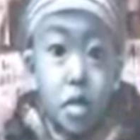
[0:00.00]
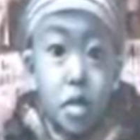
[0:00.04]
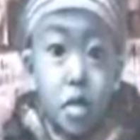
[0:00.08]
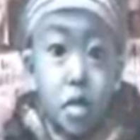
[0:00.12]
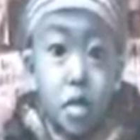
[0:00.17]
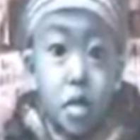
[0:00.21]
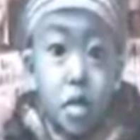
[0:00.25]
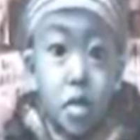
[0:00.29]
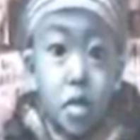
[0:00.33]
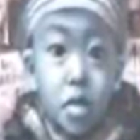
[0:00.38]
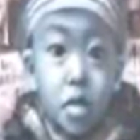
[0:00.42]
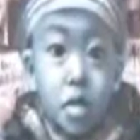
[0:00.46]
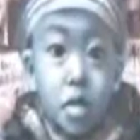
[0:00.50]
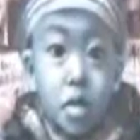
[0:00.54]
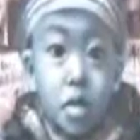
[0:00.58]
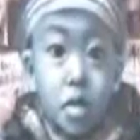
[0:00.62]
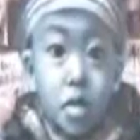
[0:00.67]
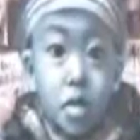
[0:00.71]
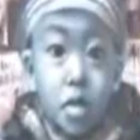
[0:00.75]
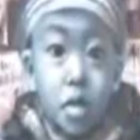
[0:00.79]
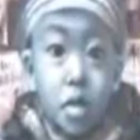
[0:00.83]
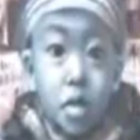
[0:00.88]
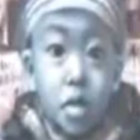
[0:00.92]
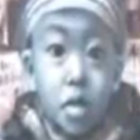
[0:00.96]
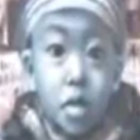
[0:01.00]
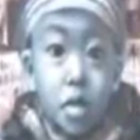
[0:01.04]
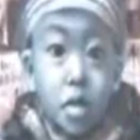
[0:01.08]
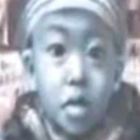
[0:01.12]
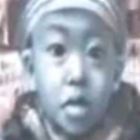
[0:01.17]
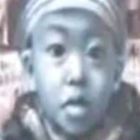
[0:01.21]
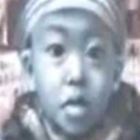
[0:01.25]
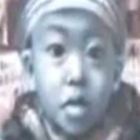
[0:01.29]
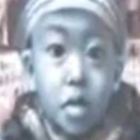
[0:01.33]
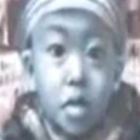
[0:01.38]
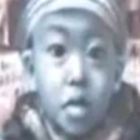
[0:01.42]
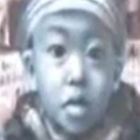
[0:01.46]

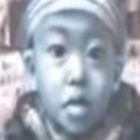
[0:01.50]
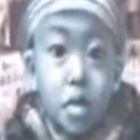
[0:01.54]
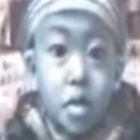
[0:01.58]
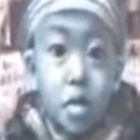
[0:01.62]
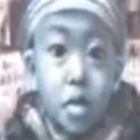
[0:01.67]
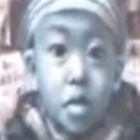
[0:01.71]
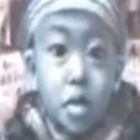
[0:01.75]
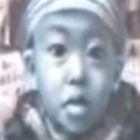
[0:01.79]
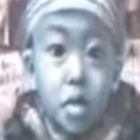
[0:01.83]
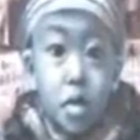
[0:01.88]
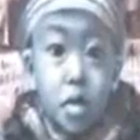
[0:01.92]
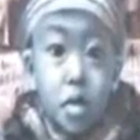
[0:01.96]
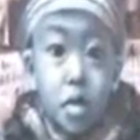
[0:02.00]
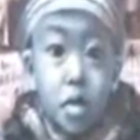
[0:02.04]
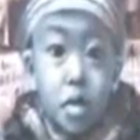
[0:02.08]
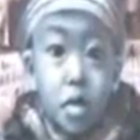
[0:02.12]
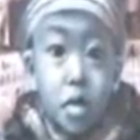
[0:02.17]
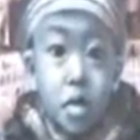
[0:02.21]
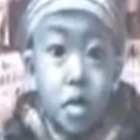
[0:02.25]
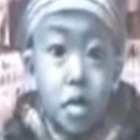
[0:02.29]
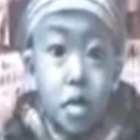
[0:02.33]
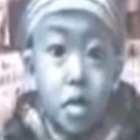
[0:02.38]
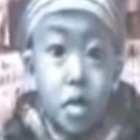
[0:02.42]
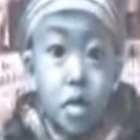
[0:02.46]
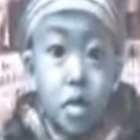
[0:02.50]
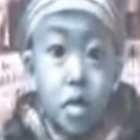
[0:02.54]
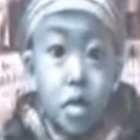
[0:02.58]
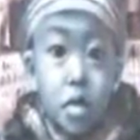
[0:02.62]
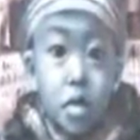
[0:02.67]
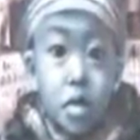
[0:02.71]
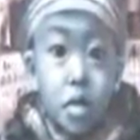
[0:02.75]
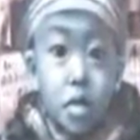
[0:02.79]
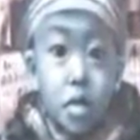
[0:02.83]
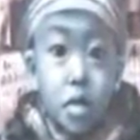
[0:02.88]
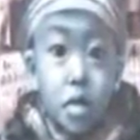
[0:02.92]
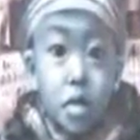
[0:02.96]

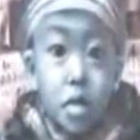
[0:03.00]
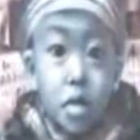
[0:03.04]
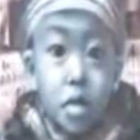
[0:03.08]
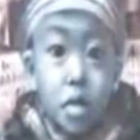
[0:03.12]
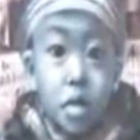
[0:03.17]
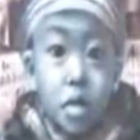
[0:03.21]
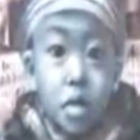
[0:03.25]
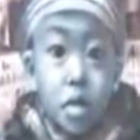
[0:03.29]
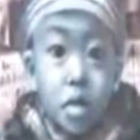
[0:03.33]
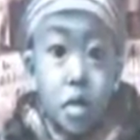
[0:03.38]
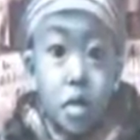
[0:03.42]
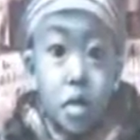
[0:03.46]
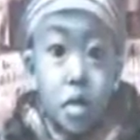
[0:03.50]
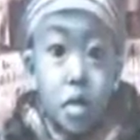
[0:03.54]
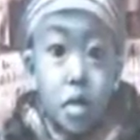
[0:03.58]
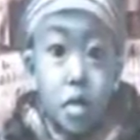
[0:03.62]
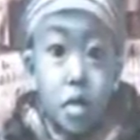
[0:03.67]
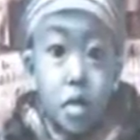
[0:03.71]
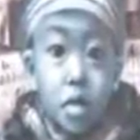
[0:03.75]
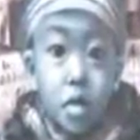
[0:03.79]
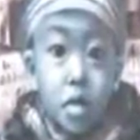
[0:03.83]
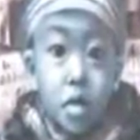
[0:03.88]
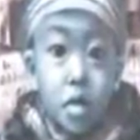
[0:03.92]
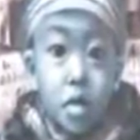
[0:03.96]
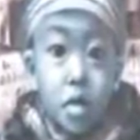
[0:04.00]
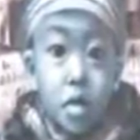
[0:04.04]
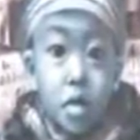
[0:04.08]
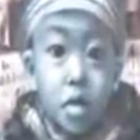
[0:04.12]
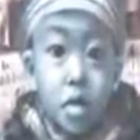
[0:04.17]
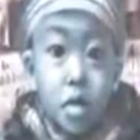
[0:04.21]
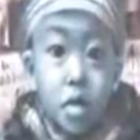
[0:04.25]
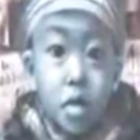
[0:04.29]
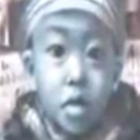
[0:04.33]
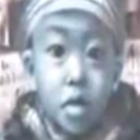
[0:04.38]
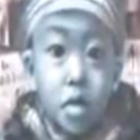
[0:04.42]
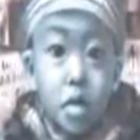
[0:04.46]

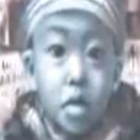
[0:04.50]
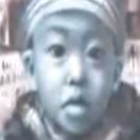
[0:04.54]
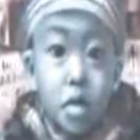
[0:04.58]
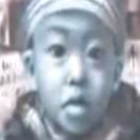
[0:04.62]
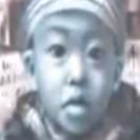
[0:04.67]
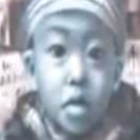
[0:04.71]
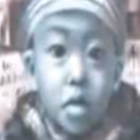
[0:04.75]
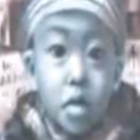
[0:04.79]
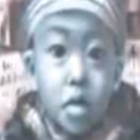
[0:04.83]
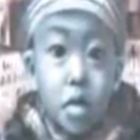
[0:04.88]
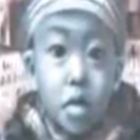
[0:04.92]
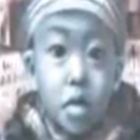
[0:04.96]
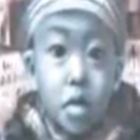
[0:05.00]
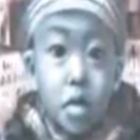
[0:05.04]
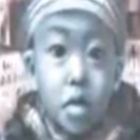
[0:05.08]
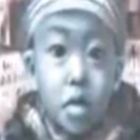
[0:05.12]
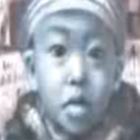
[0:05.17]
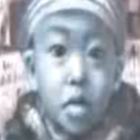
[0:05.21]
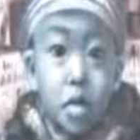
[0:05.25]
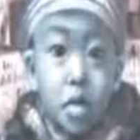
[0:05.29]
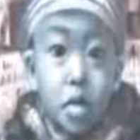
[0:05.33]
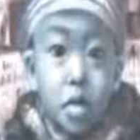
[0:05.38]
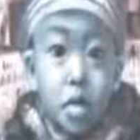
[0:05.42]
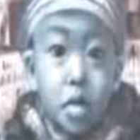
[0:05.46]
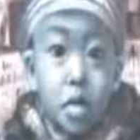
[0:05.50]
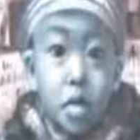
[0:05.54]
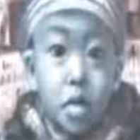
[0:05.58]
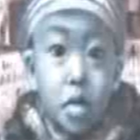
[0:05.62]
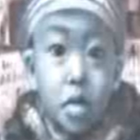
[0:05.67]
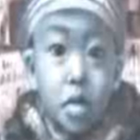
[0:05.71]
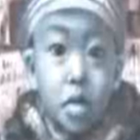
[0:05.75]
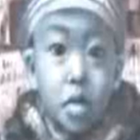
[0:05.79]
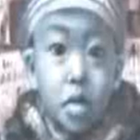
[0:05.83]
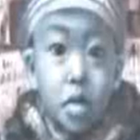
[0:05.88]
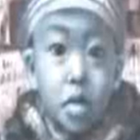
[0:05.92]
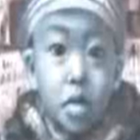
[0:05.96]

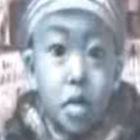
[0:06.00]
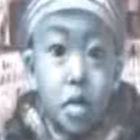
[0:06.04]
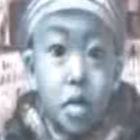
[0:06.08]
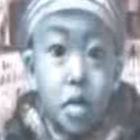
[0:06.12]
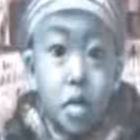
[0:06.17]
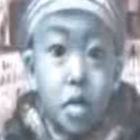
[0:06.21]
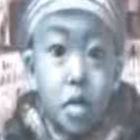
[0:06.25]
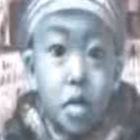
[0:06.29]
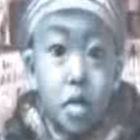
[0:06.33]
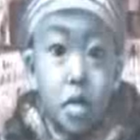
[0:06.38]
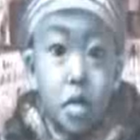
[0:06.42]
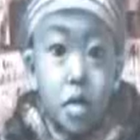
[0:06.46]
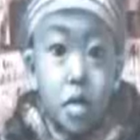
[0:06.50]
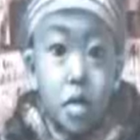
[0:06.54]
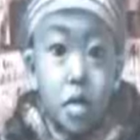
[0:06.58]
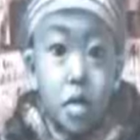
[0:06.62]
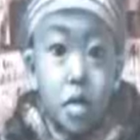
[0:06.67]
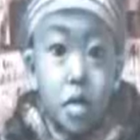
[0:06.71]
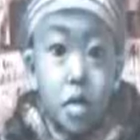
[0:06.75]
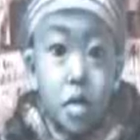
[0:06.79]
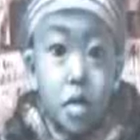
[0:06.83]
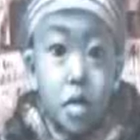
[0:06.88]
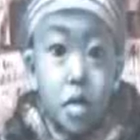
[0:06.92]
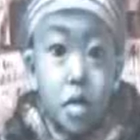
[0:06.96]
No words are spoken by the person on screen.